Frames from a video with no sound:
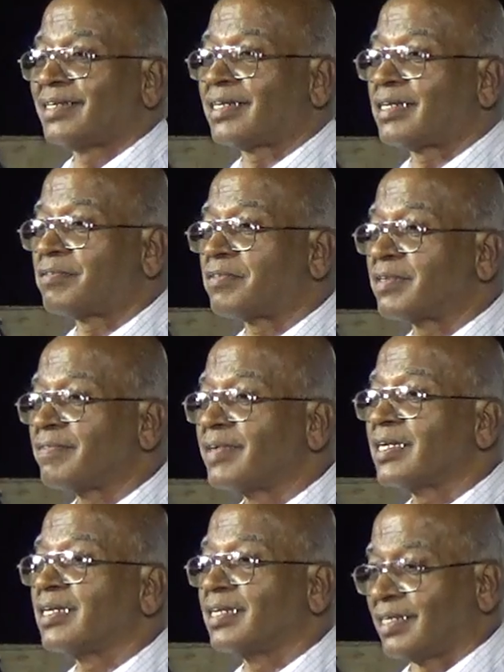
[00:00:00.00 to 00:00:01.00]

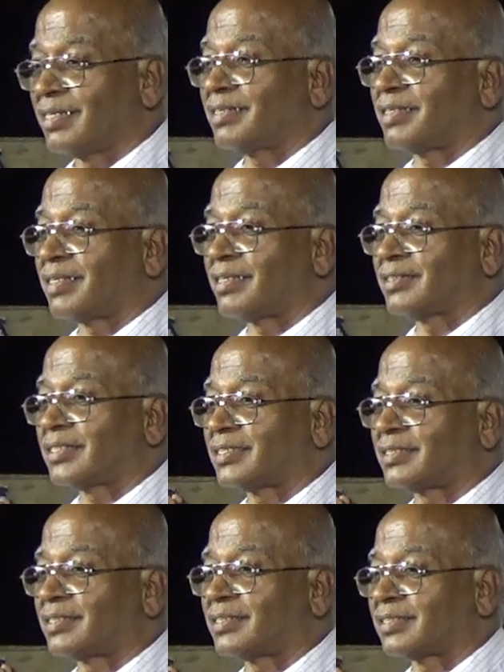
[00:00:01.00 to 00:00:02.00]

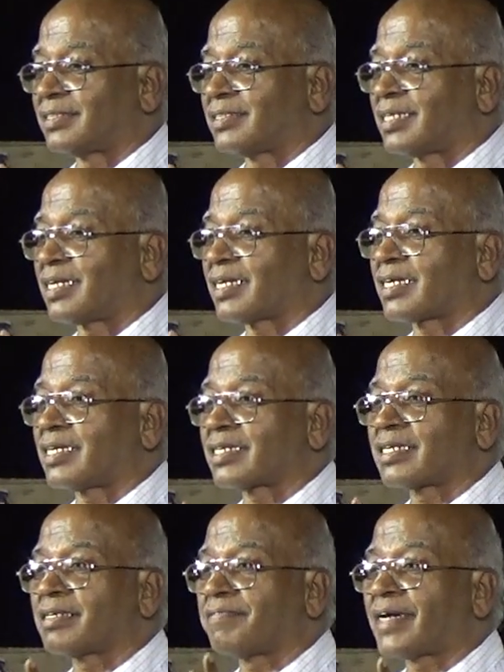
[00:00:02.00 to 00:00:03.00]
the general
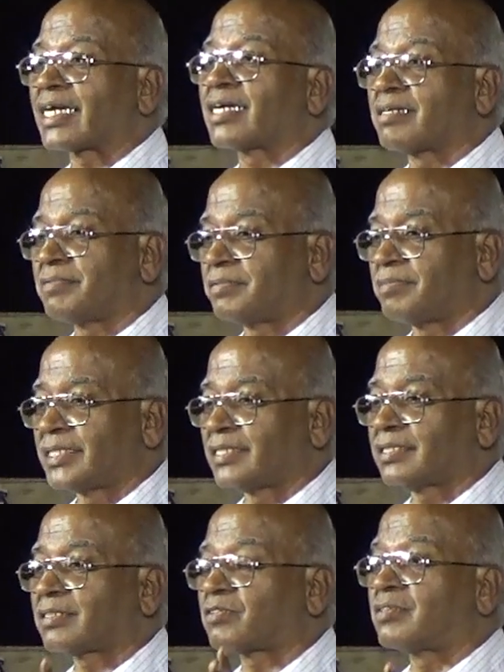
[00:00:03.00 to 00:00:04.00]
category faculty
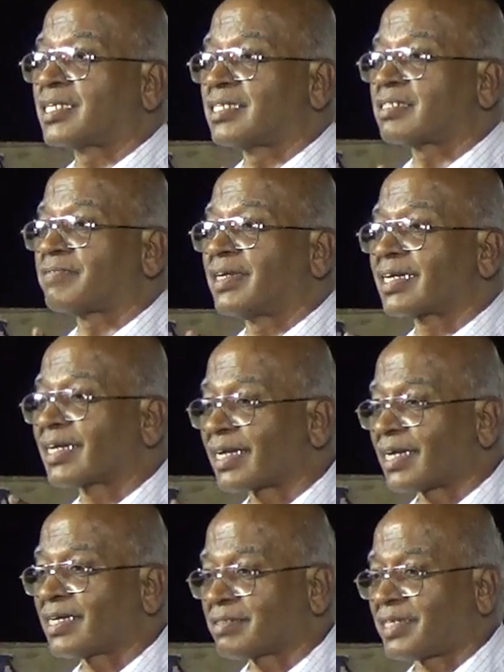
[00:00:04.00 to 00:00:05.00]
members, students will
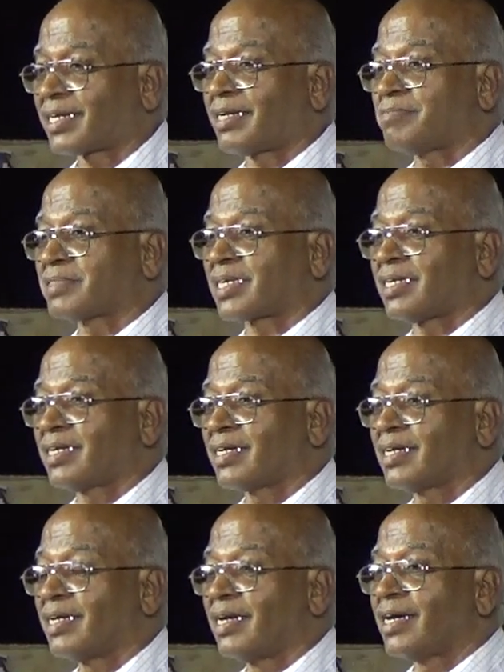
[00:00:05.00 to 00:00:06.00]
realize what I am saying